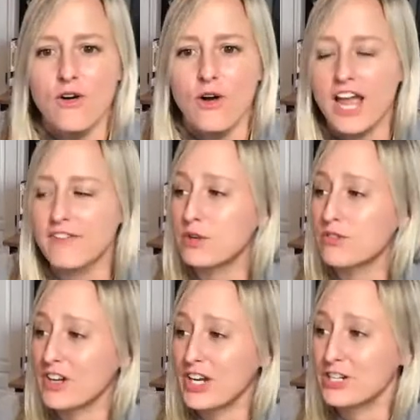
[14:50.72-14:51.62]
If you're
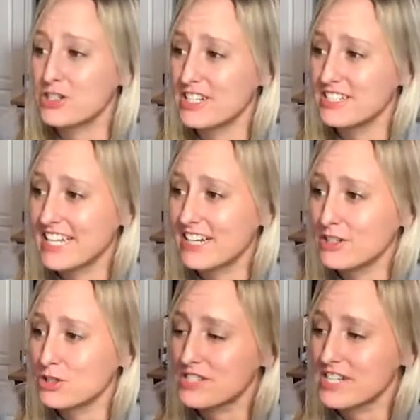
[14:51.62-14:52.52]
very interested in data
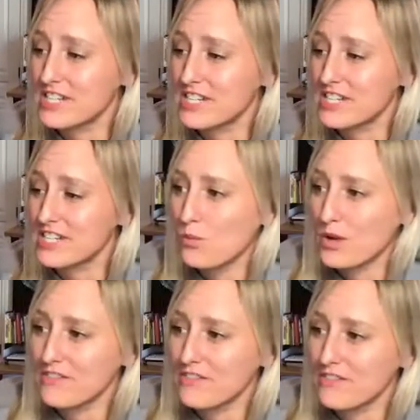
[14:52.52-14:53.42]
visualization, one
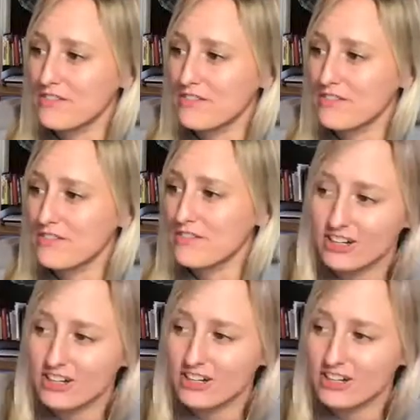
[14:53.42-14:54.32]
of the fascinating areas
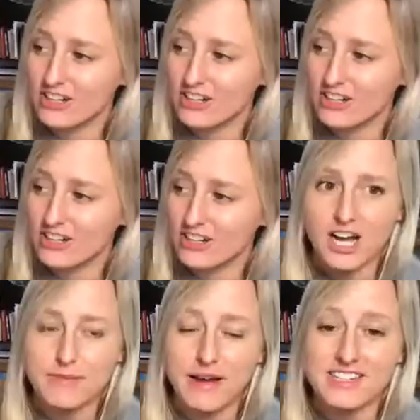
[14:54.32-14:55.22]
I already mentioned to talk
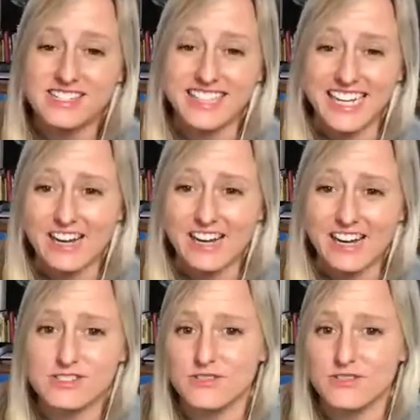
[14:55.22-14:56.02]
about is layouts,